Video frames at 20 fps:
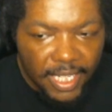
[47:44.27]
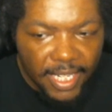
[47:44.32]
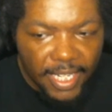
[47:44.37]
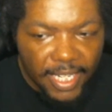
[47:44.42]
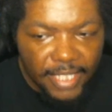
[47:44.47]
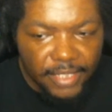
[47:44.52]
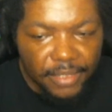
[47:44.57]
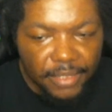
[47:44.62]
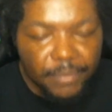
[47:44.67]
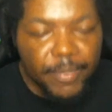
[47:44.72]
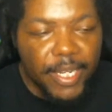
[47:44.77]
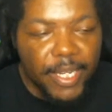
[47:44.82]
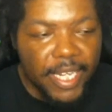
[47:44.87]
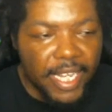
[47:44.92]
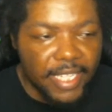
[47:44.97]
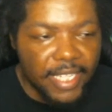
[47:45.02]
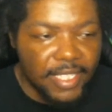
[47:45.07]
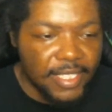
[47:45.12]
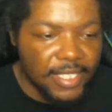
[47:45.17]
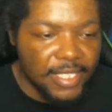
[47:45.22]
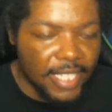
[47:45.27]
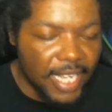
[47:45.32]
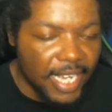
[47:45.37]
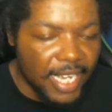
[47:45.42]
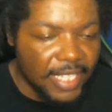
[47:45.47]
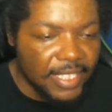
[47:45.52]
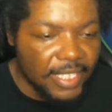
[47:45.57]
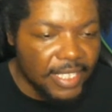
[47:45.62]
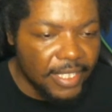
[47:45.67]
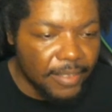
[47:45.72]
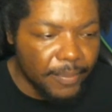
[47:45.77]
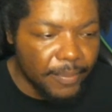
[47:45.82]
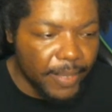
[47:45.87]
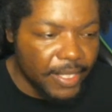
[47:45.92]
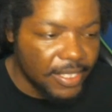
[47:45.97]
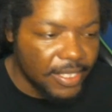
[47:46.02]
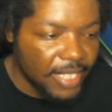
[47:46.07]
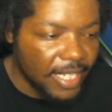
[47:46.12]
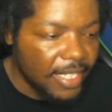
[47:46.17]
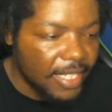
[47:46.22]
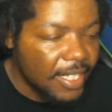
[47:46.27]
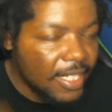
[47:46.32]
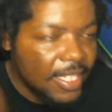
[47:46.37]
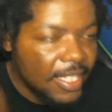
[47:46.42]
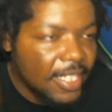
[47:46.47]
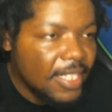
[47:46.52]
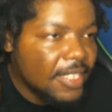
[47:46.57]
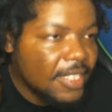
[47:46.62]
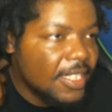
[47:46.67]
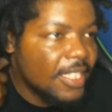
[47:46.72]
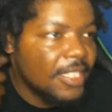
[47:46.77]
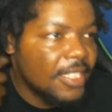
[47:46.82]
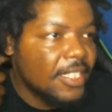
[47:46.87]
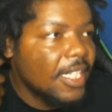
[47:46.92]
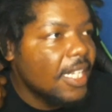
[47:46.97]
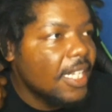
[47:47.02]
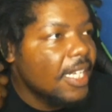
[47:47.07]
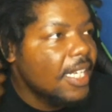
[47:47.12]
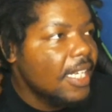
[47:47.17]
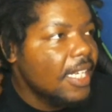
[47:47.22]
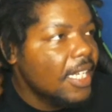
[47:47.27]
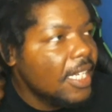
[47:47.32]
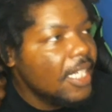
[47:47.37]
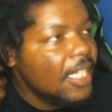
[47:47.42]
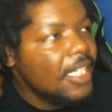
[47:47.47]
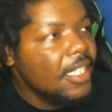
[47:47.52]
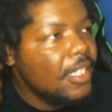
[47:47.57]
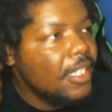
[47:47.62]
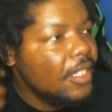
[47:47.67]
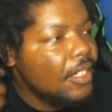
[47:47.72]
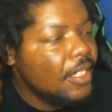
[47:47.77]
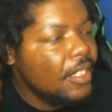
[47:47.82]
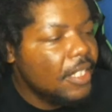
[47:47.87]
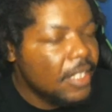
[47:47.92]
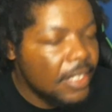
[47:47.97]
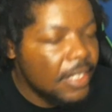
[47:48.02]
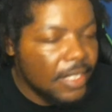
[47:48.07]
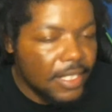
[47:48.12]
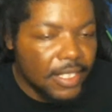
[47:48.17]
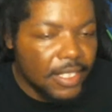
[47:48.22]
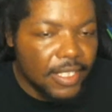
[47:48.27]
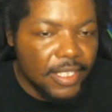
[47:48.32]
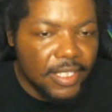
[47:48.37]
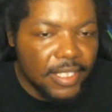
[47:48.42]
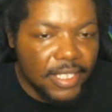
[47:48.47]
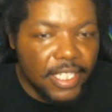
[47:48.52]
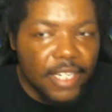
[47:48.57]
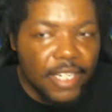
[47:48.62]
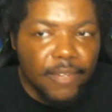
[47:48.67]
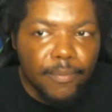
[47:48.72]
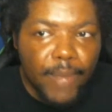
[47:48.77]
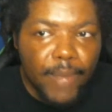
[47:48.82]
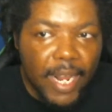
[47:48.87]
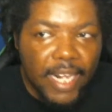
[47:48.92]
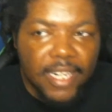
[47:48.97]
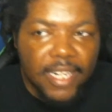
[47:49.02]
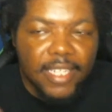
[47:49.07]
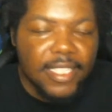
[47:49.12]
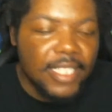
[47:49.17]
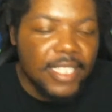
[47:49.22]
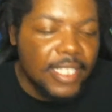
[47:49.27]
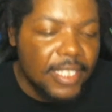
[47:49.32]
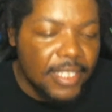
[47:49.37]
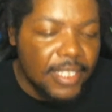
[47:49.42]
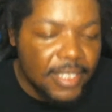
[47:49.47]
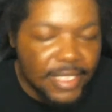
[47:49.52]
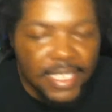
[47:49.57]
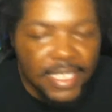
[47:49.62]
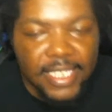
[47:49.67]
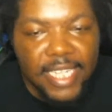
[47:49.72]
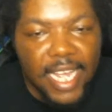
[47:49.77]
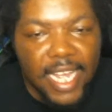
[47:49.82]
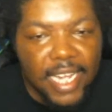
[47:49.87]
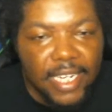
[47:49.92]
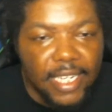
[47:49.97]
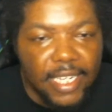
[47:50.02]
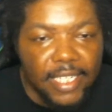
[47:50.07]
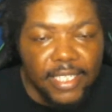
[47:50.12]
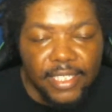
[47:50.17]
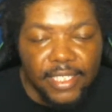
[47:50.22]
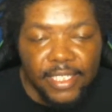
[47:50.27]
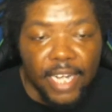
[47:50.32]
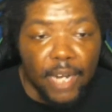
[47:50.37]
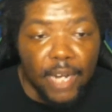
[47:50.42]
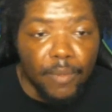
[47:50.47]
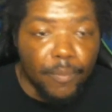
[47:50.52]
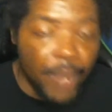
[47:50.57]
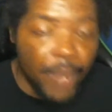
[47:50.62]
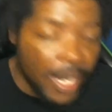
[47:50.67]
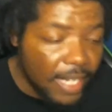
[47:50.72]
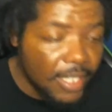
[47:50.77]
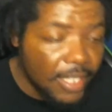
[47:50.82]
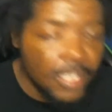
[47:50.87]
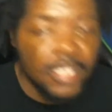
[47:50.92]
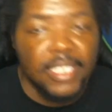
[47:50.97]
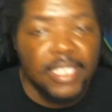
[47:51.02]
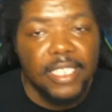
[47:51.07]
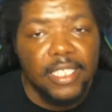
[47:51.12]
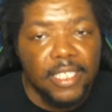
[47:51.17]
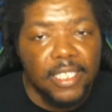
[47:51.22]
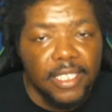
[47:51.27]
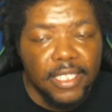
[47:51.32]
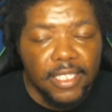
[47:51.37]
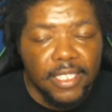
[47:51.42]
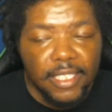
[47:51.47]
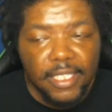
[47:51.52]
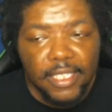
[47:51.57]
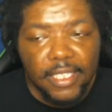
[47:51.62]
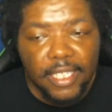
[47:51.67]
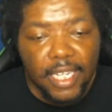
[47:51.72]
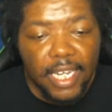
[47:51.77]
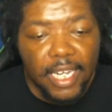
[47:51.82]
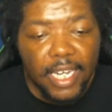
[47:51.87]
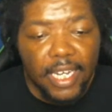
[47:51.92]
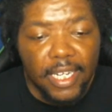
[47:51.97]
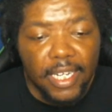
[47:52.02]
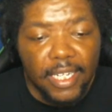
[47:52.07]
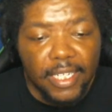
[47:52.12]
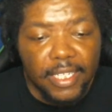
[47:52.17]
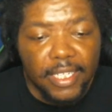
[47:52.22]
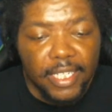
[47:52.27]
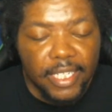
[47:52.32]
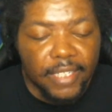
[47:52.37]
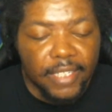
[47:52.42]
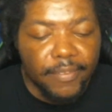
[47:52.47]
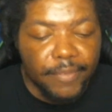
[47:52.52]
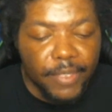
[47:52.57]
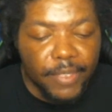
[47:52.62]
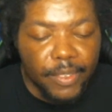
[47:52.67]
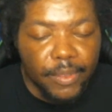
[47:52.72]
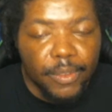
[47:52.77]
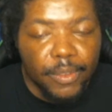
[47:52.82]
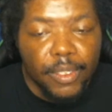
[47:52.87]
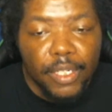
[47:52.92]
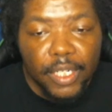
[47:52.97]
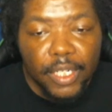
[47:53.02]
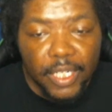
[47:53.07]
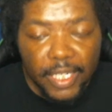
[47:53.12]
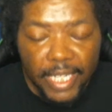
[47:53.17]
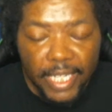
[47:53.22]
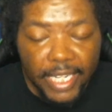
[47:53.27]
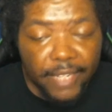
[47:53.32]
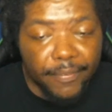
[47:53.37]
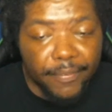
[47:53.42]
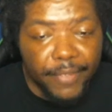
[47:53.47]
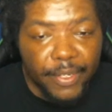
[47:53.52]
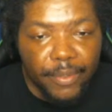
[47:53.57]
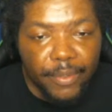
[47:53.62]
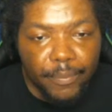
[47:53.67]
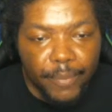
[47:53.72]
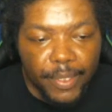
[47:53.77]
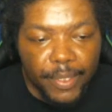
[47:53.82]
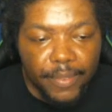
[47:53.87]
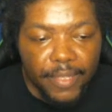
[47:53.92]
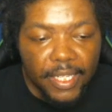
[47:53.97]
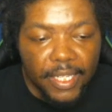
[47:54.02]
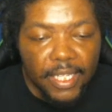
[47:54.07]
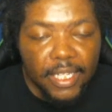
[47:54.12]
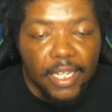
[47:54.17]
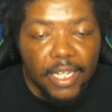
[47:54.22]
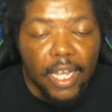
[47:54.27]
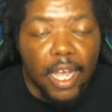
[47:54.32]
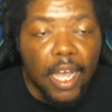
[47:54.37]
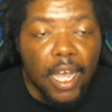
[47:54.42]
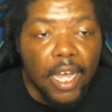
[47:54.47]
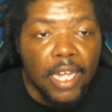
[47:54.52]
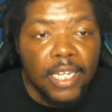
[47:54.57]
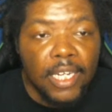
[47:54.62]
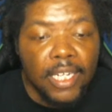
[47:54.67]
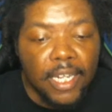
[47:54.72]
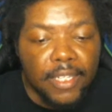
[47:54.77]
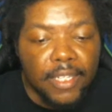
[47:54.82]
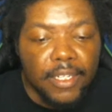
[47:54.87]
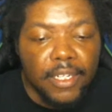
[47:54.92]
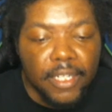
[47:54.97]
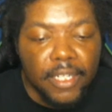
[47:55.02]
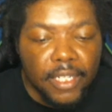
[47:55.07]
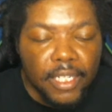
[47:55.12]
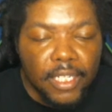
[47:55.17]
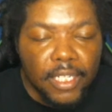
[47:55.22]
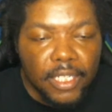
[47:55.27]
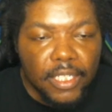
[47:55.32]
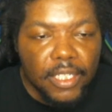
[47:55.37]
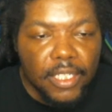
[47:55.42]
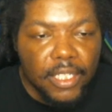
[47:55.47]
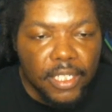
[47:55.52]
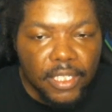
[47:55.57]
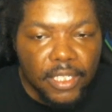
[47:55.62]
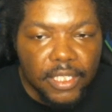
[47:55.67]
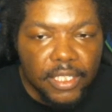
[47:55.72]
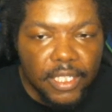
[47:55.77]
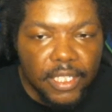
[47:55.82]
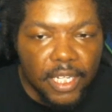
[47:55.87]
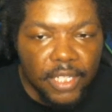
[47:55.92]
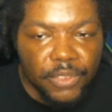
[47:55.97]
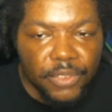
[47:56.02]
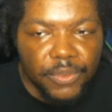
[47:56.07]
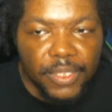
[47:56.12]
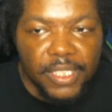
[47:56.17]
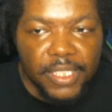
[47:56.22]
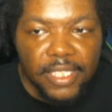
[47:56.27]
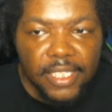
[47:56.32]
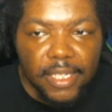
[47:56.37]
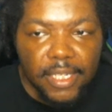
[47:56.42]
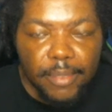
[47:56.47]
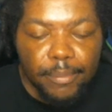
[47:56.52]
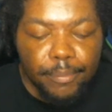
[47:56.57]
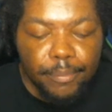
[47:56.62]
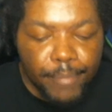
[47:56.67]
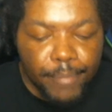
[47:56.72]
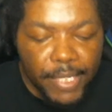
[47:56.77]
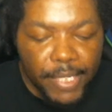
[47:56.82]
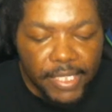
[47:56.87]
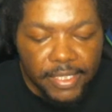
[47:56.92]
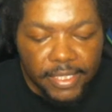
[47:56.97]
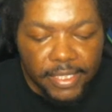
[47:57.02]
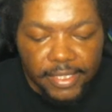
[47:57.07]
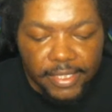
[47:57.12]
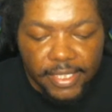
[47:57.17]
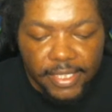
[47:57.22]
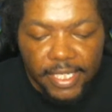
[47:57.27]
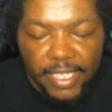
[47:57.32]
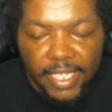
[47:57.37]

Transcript: and Superman had this idea where it's like, since he theoretically did not directly interfere with another country's business,